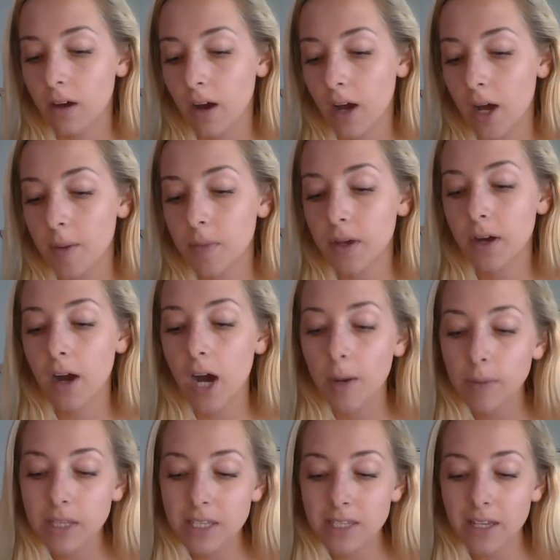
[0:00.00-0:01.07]
The
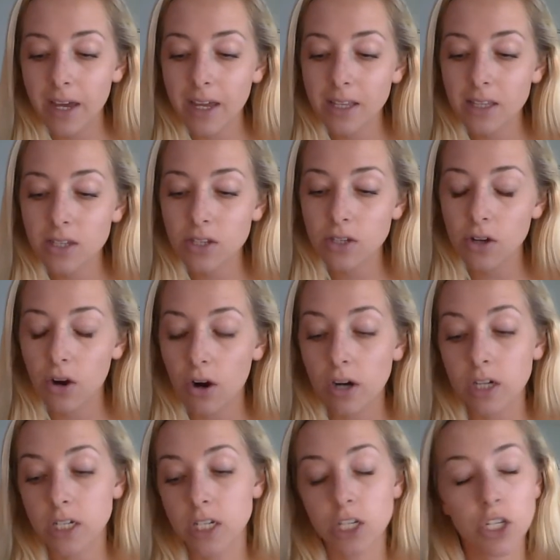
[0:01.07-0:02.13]
common sites
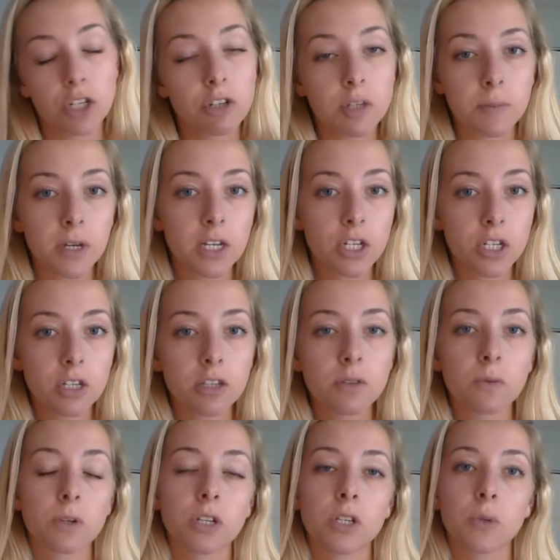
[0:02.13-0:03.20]
are tissue spaces,
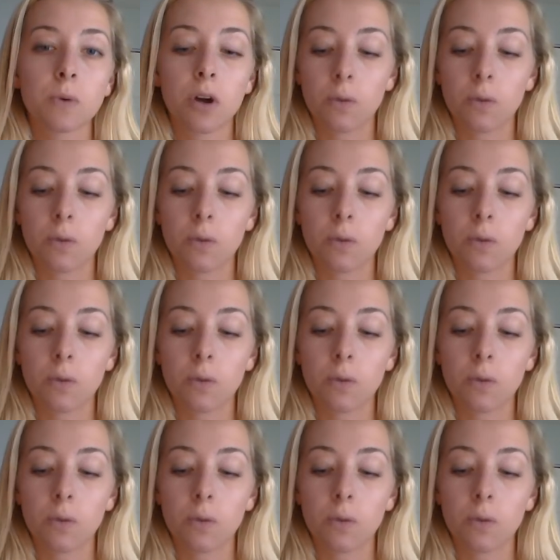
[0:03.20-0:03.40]
which is